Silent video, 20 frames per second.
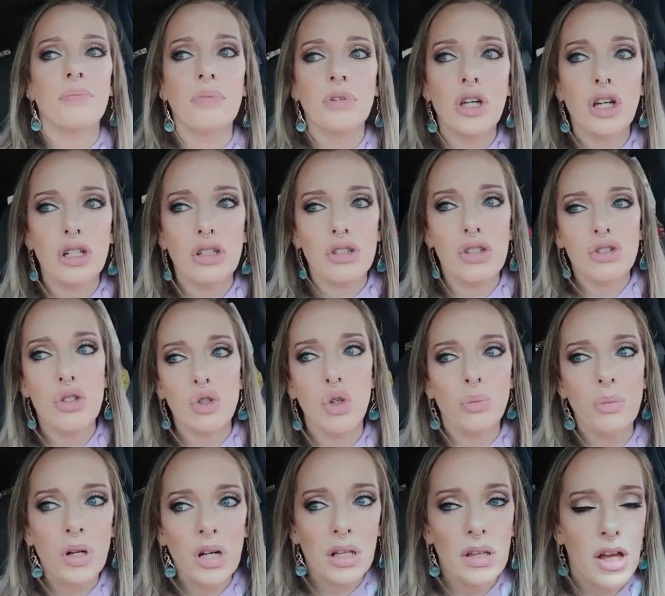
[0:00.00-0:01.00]

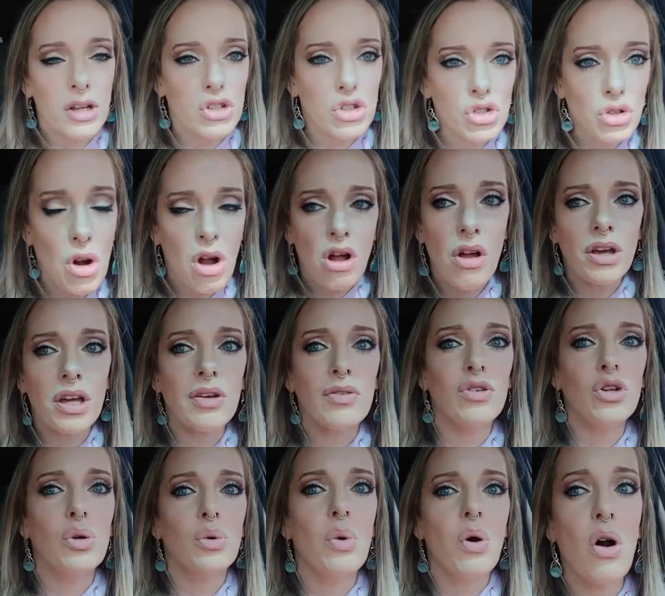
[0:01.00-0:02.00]
consume cholesterol if
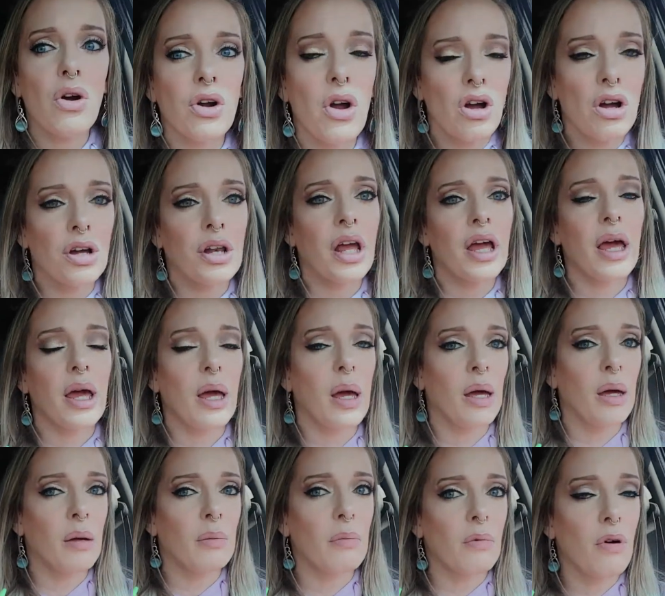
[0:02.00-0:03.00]
you are on
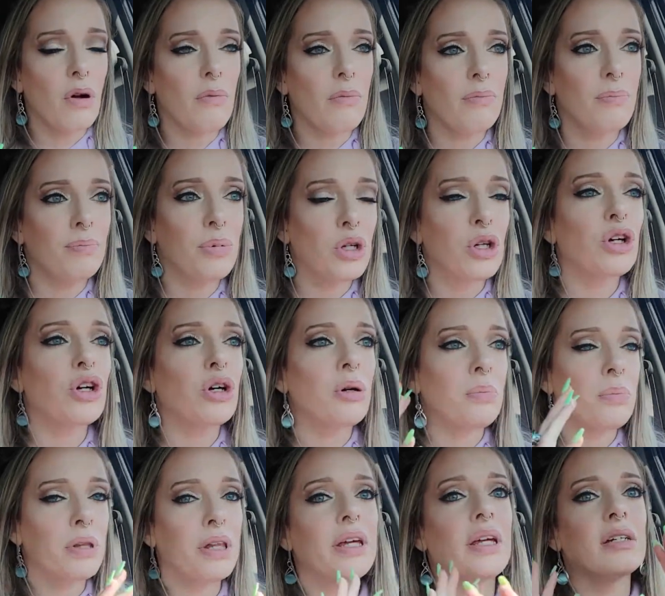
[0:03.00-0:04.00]
a pure
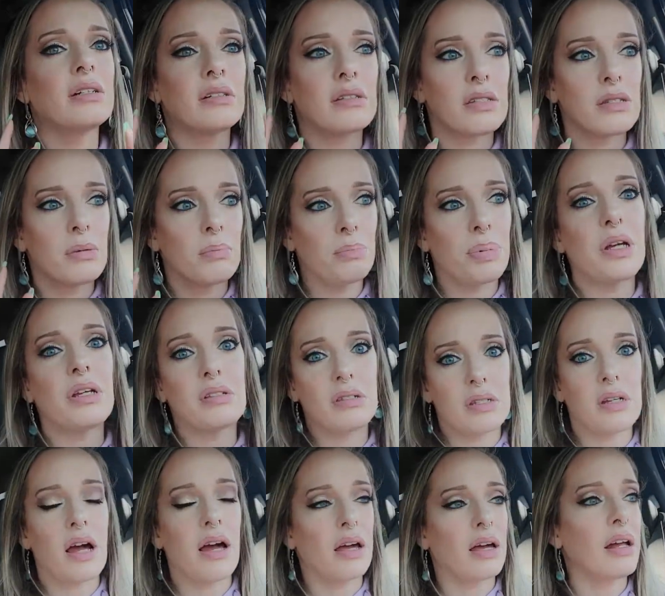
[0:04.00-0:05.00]
plant-based
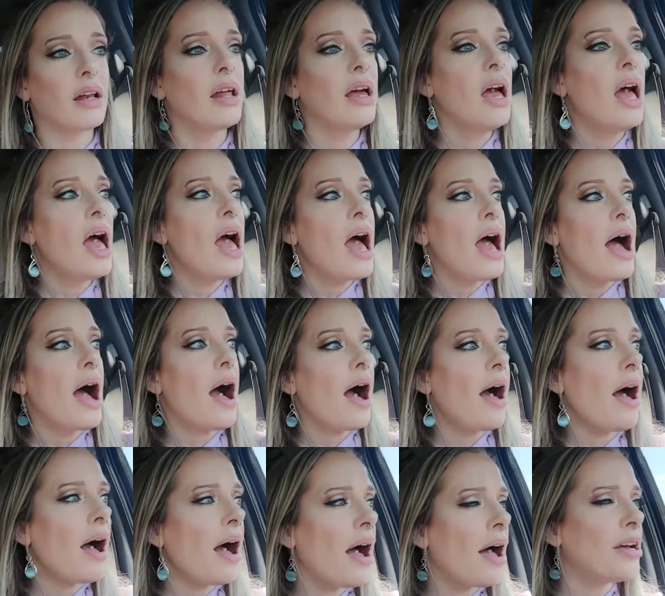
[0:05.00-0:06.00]
diet.
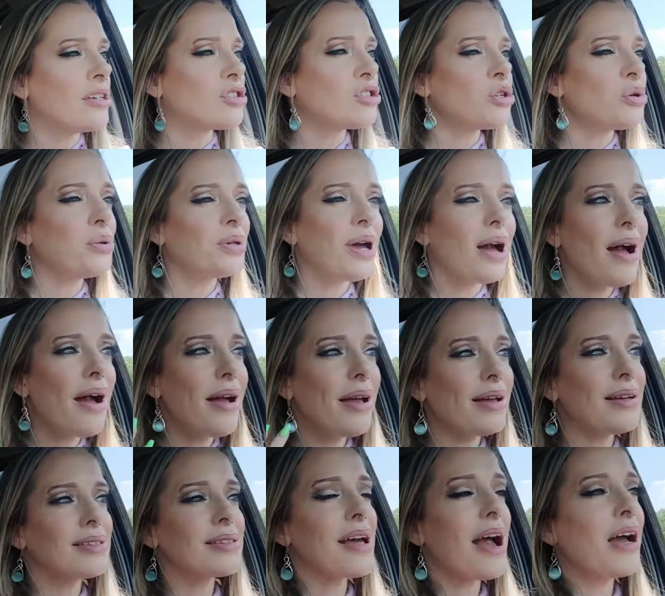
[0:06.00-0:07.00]
So yeah,
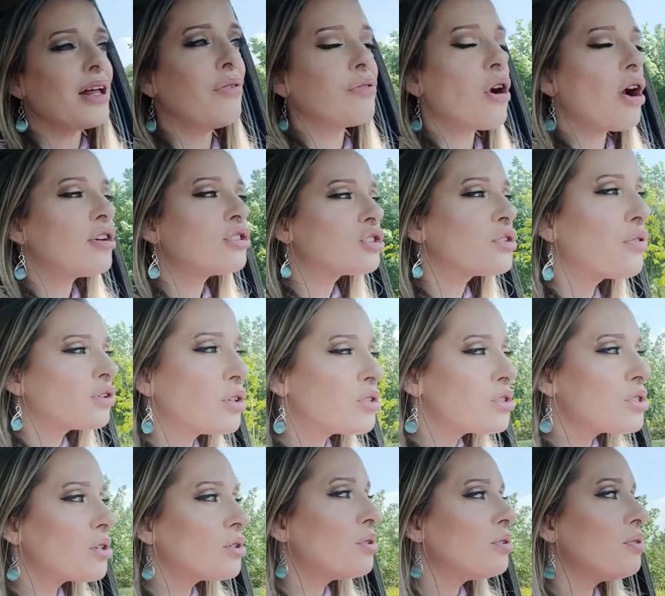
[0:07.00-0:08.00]
it's kind of
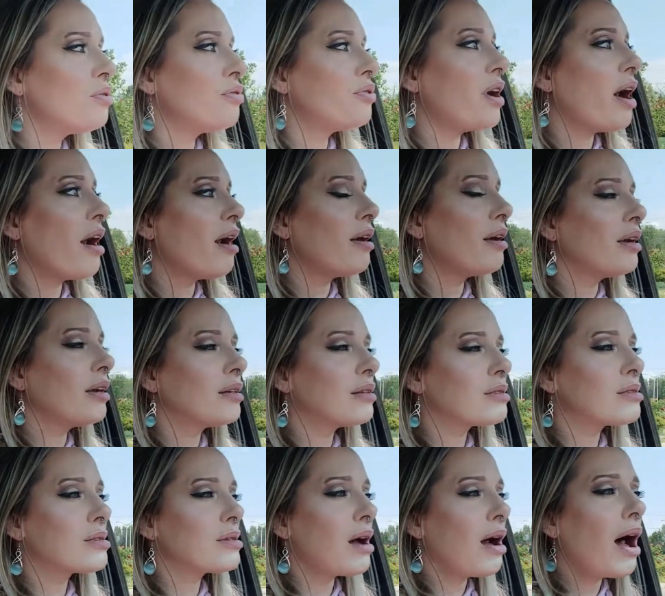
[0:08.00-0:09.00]
controversial that
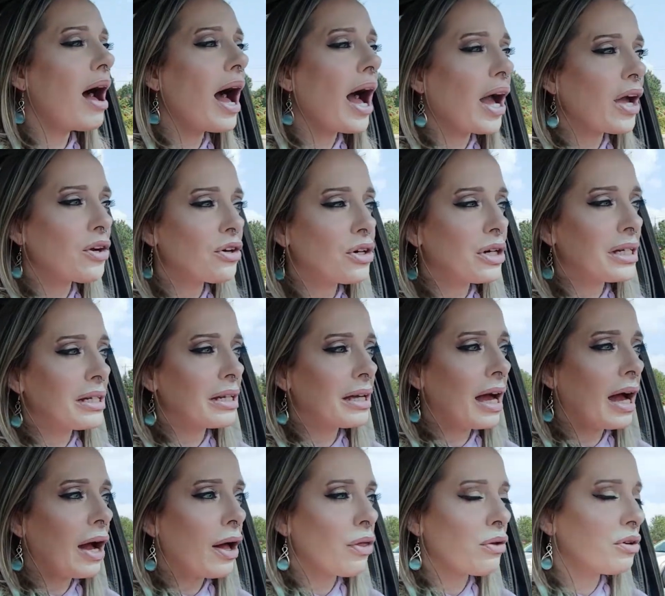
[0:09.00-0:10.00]
it's a
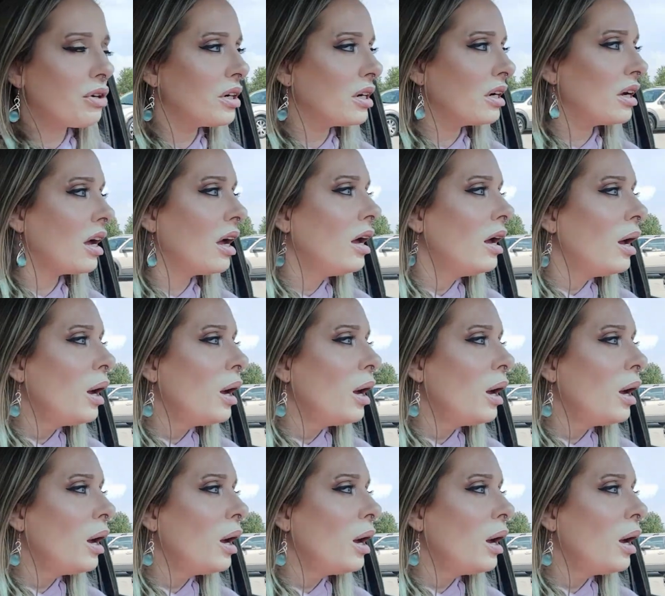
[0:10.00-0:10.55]
higher-in-calorie